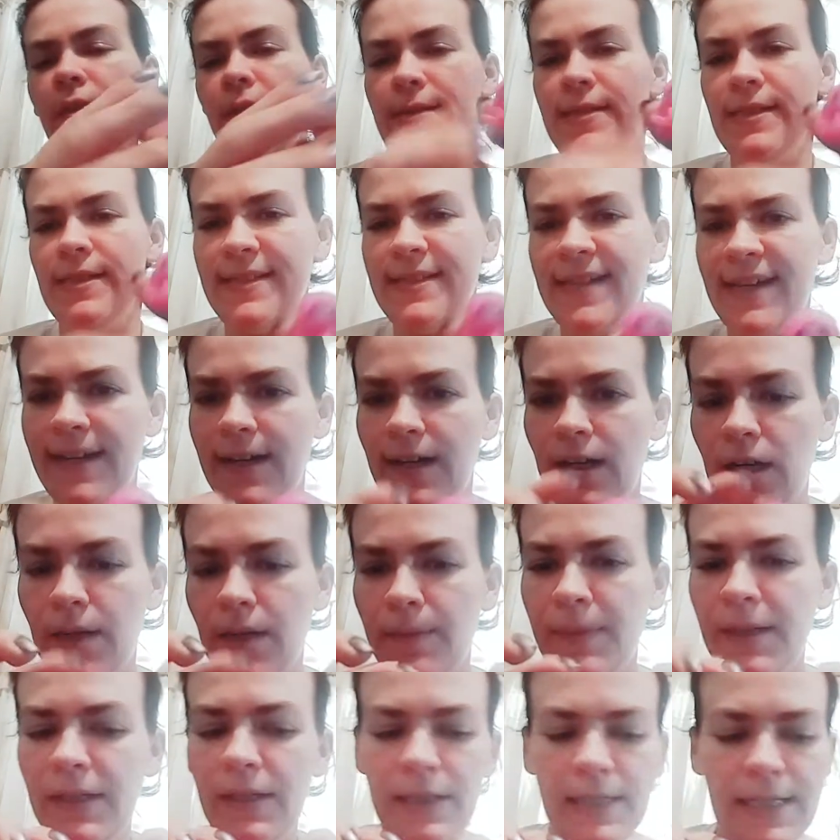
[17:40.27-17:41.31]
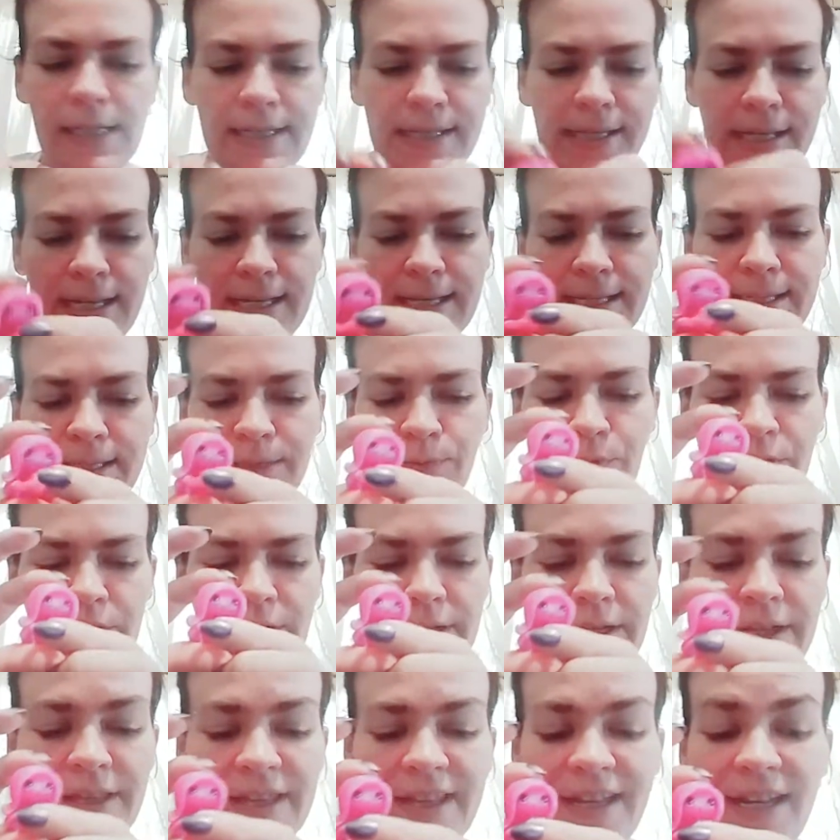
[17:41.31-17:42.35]
This is a common. This is one
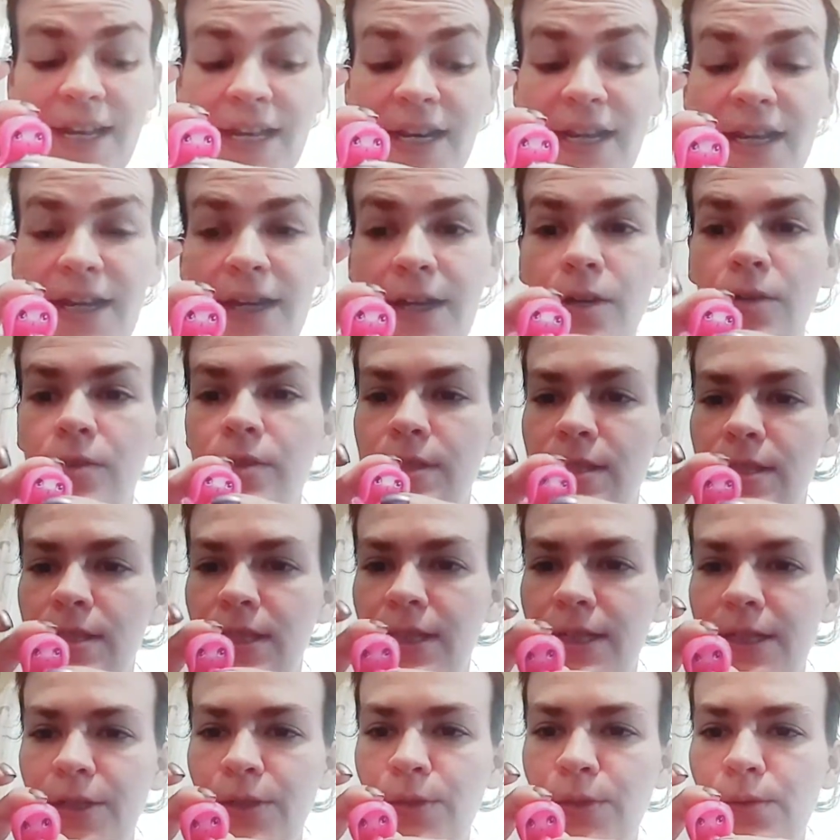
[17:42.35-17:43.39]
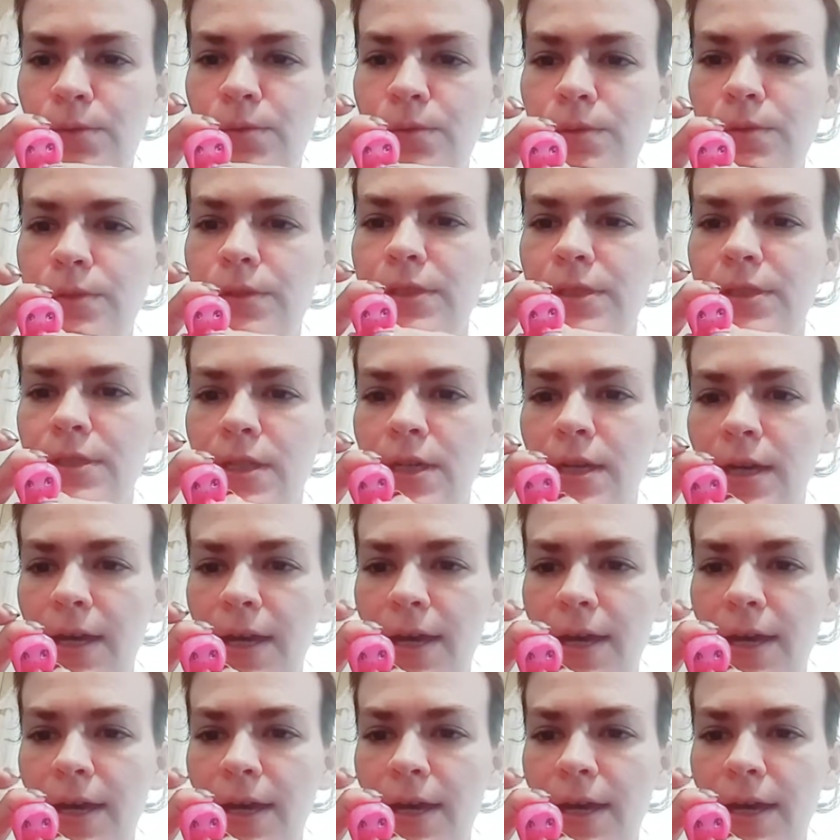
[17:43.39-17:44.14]
of the Getting Ghostly Ghouls.